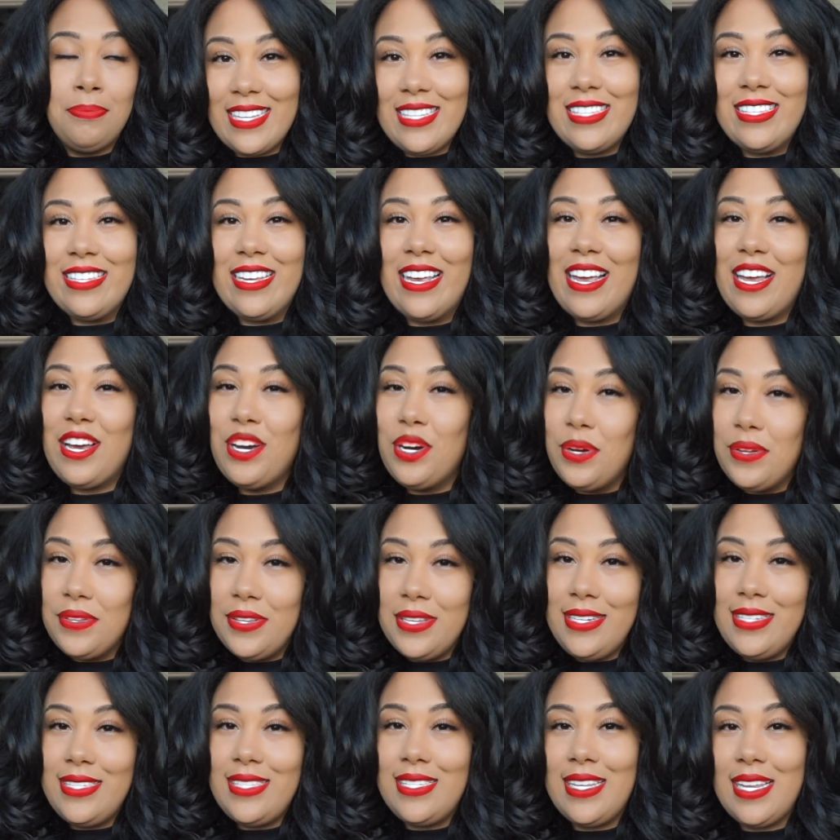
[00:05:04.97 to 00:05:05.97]
and saying all
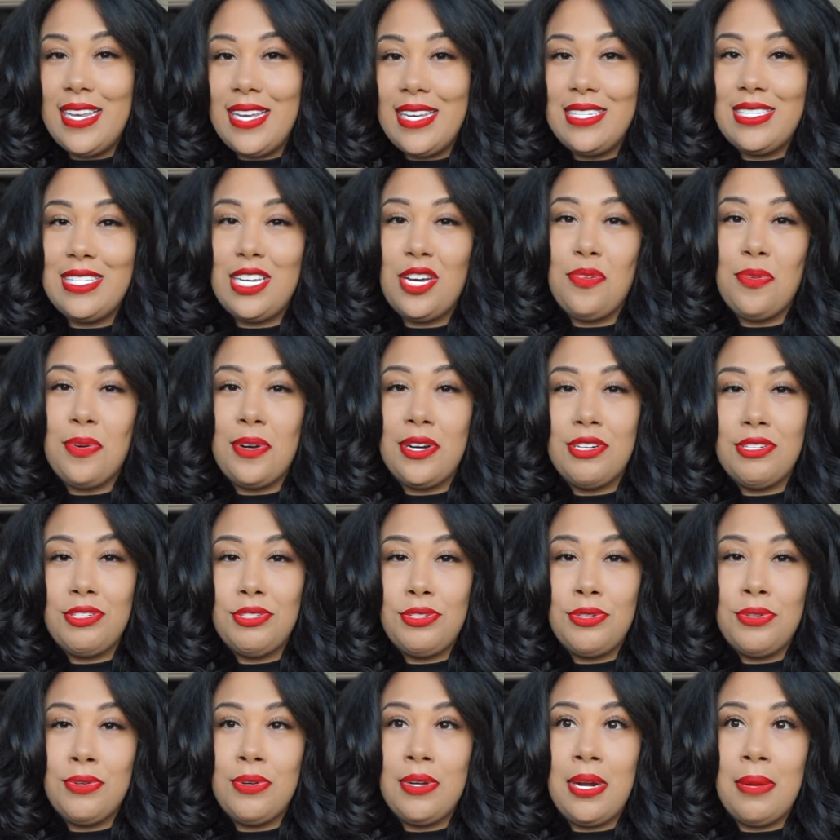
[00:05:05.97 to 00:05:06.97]
these things that weren't
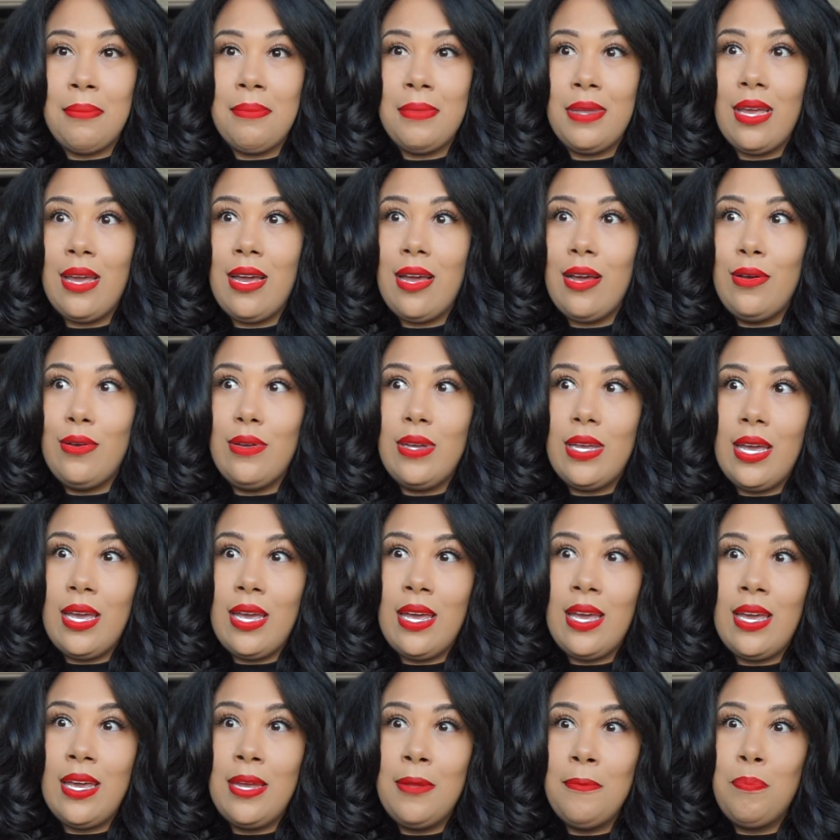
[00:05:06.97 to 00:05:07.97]
true. And I'm like,
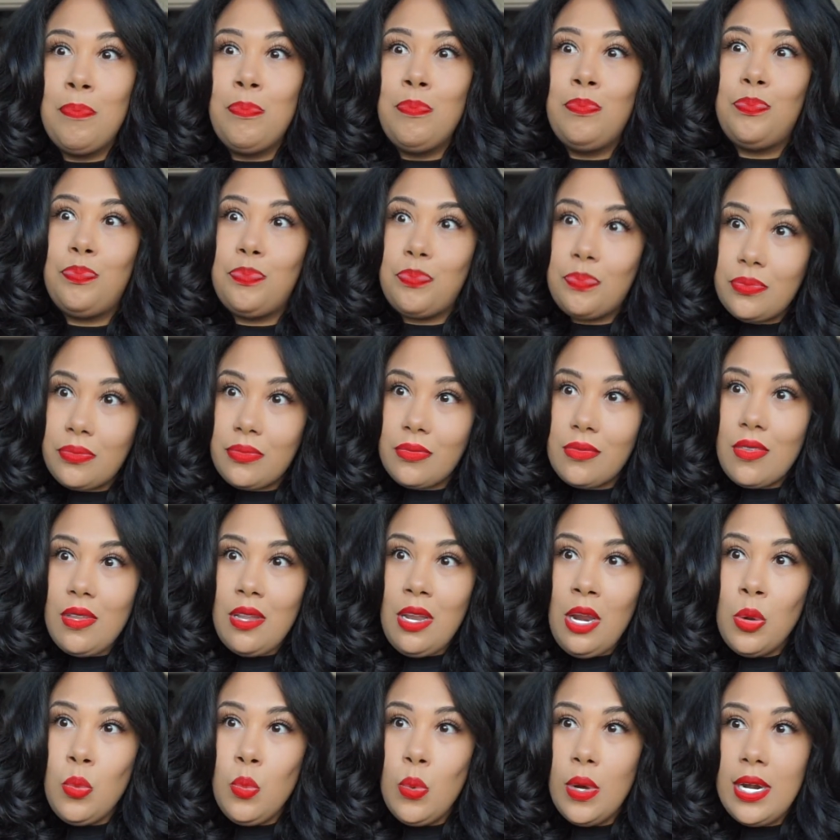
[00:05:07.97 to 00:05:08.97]
okay,
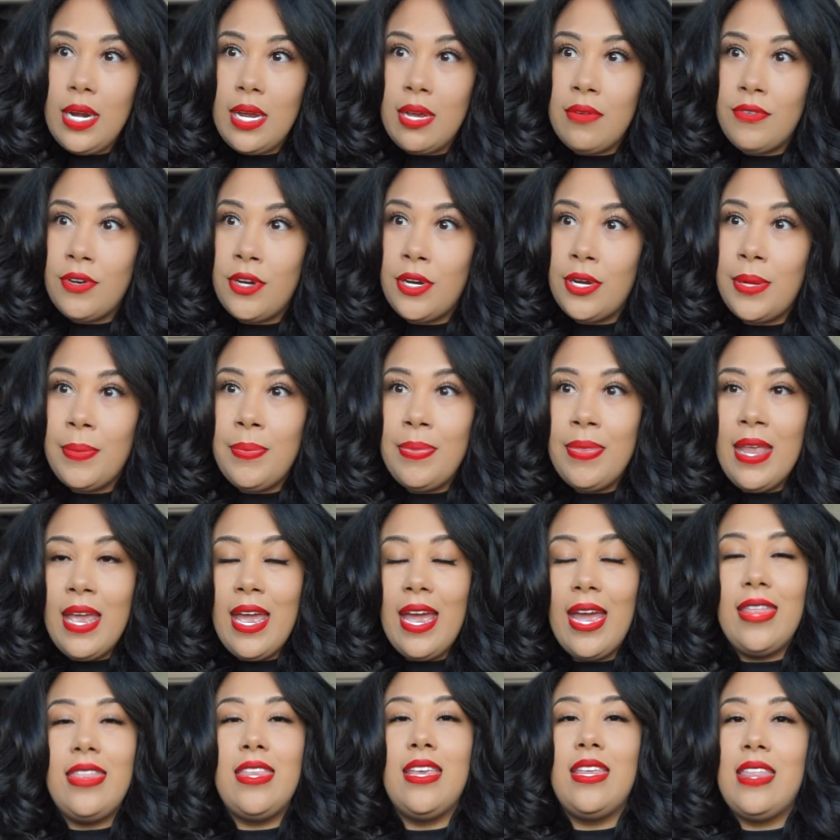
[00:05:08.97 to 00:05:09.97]
whatever.
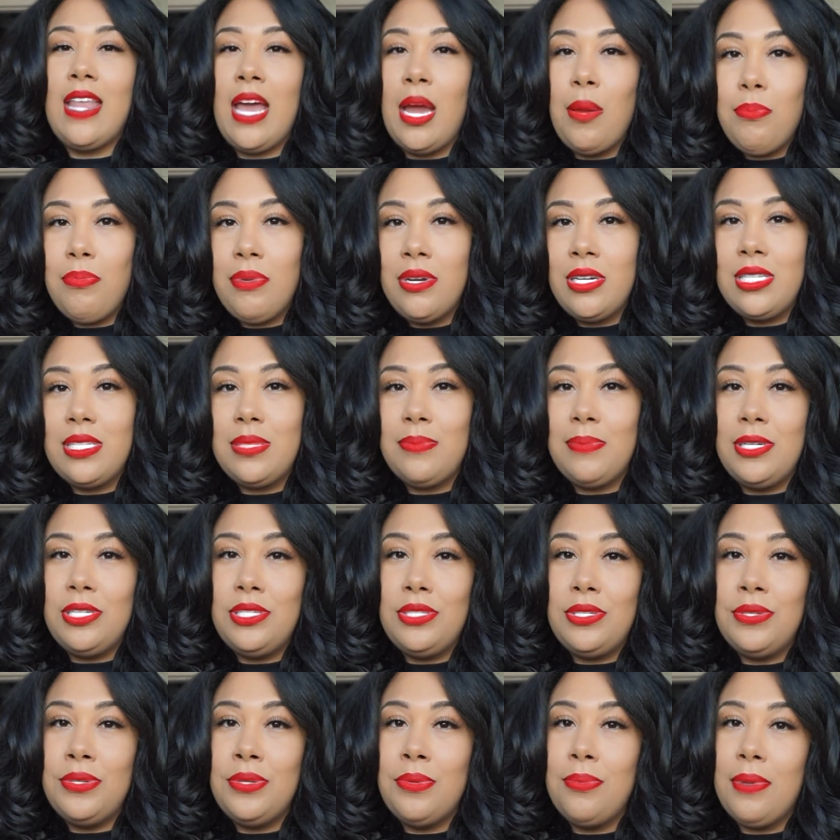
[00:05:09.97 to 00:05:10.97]
And then that brings me
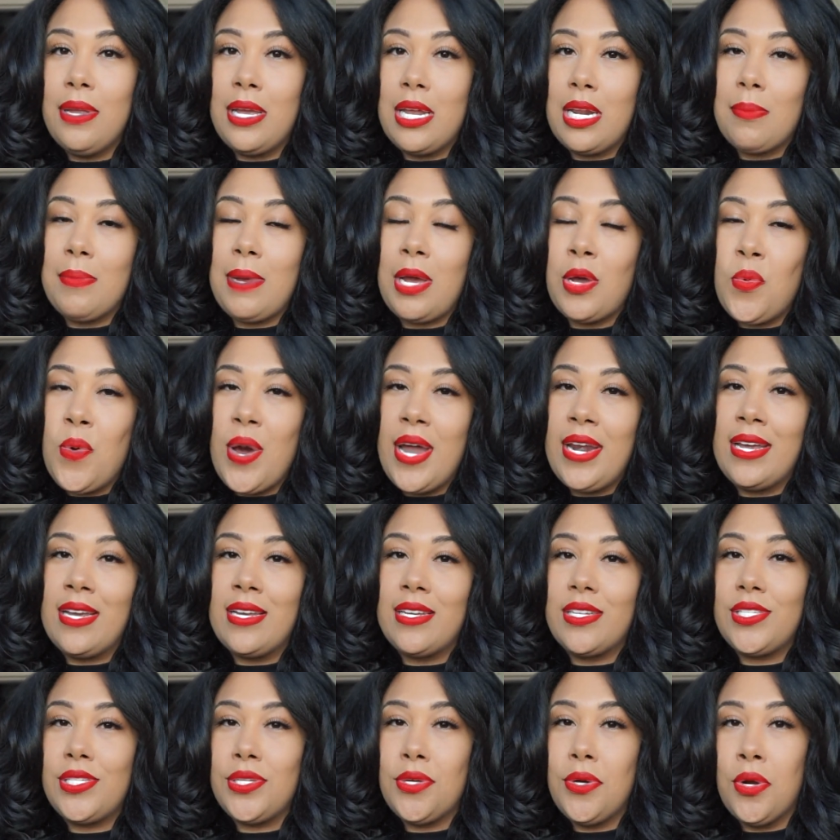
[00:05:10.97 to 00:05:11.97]
to planning my
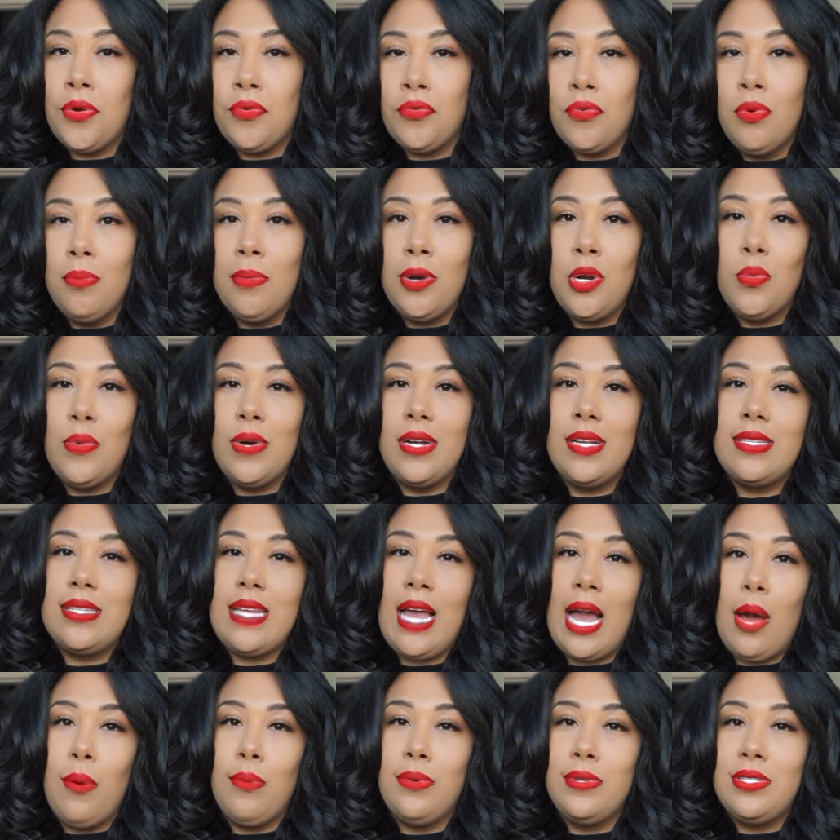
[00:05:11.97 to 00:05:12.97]
wedding. So a rumor was
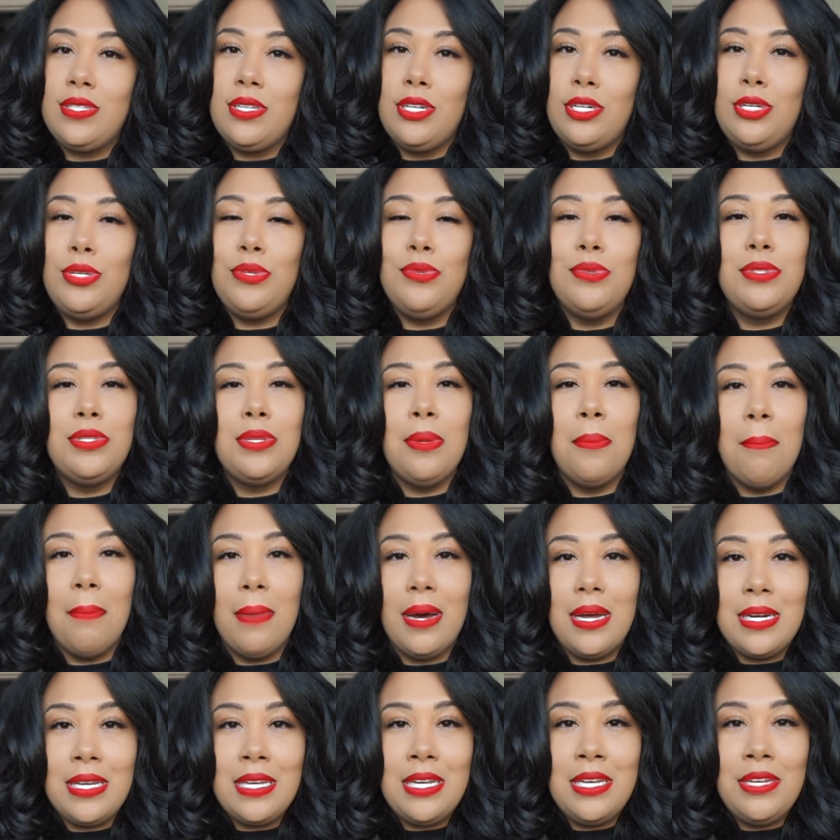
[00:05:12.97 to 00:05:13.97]
that I was going to use the
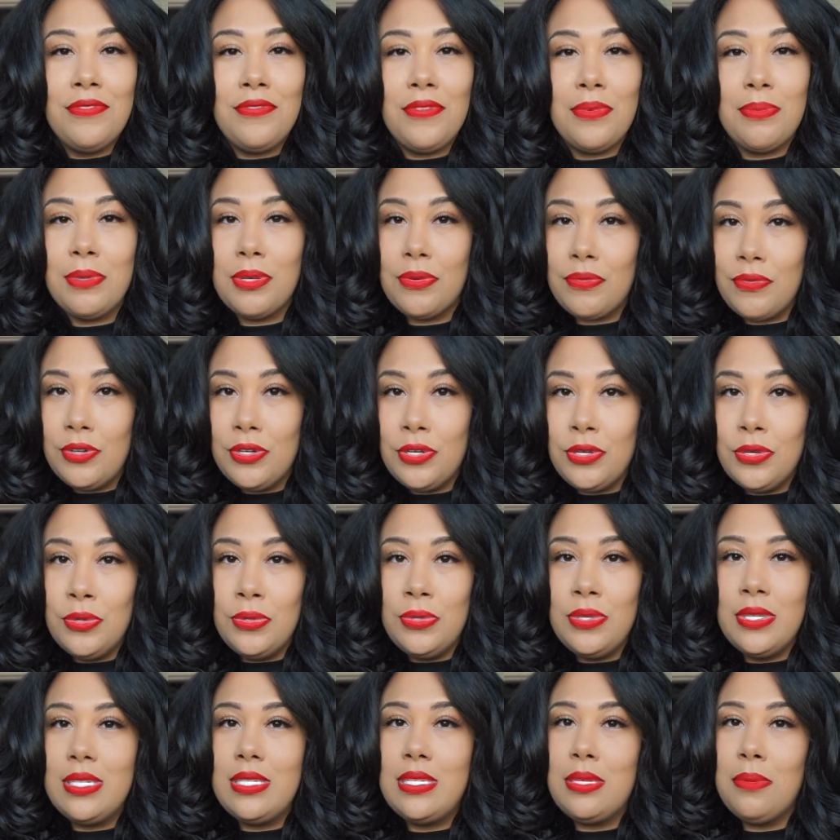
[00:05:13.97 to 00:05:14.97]
money from the
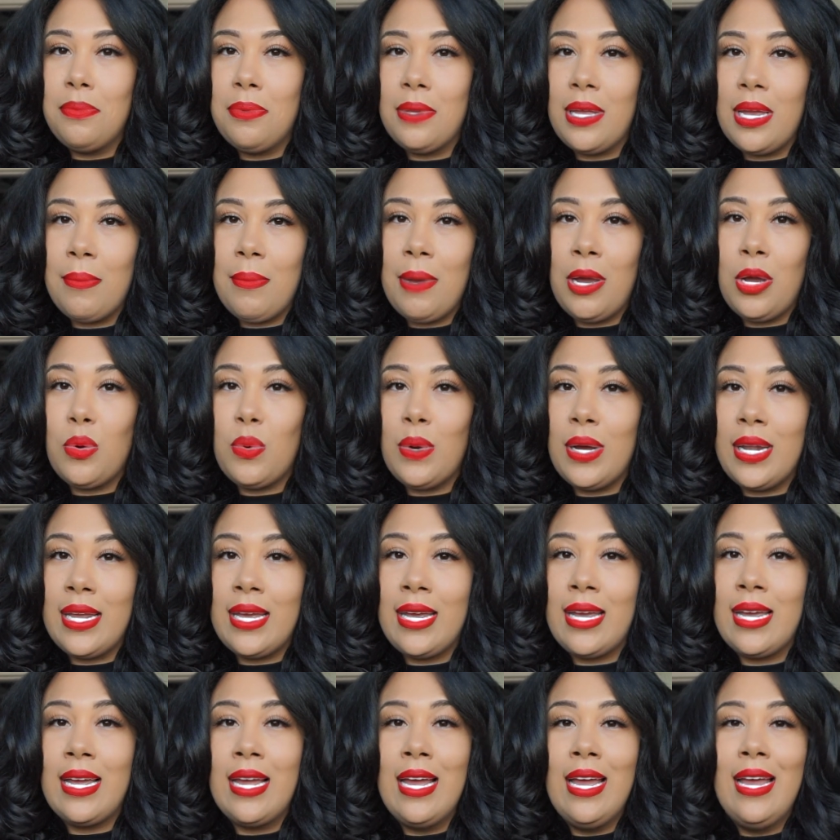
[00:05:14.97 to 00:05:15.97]
reunion to plan my
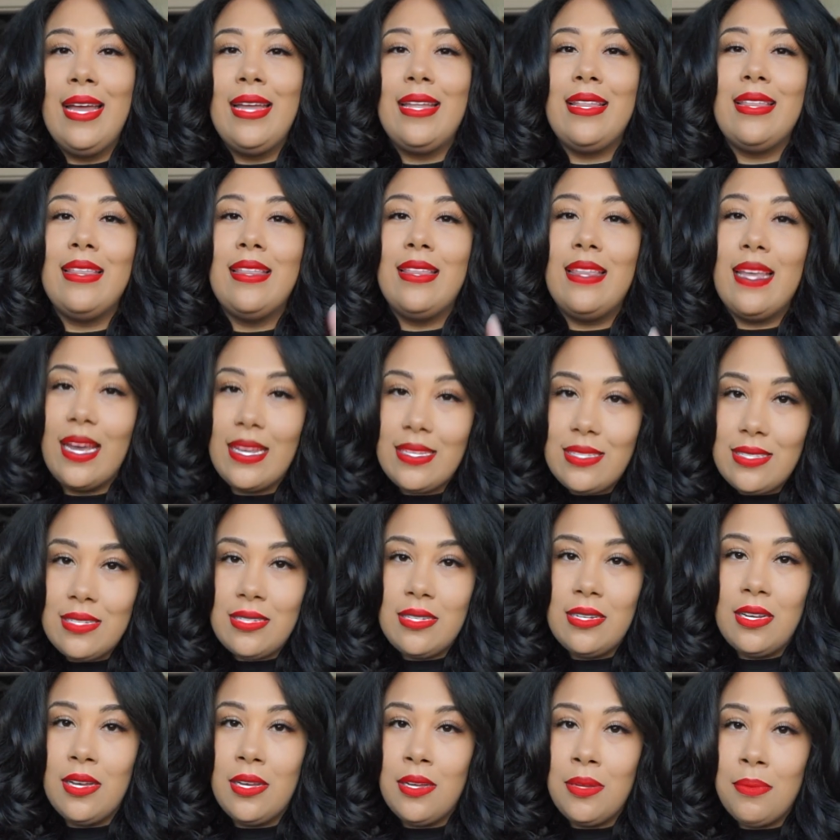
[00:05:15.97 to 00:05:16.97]
wedding. That's a
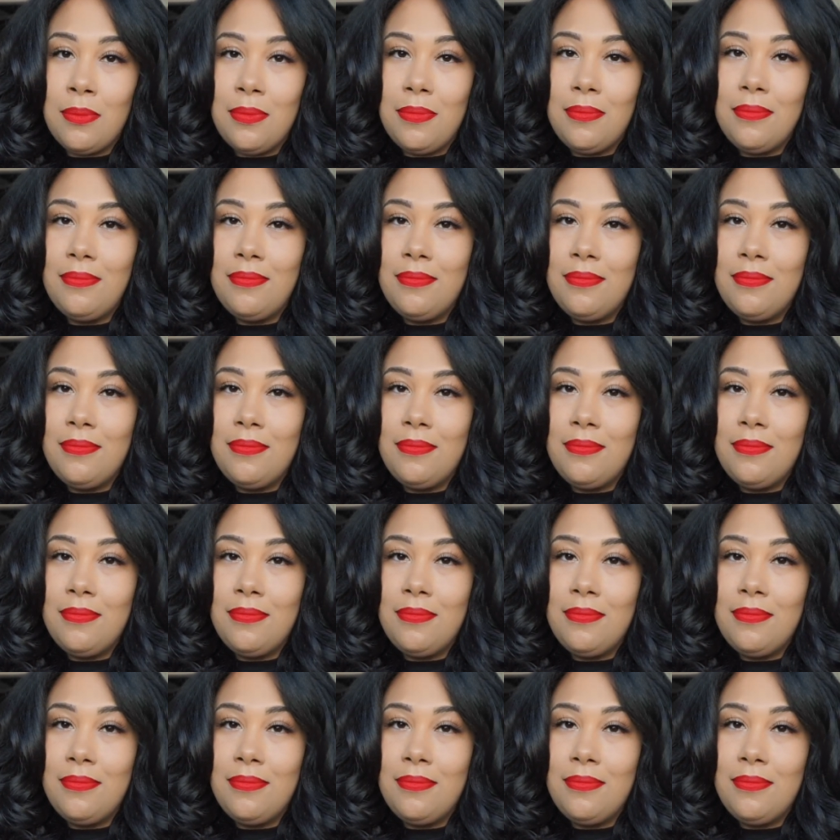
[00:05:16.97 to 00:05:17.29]
dub.